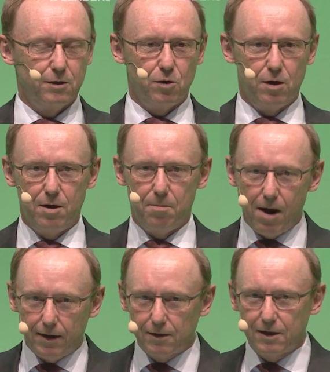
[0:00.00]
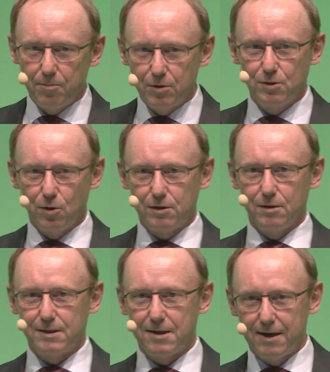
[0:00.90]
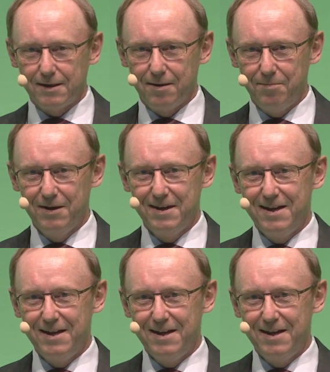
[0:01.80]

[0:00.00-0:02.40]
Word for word: dollars uh, market cap is not a startup.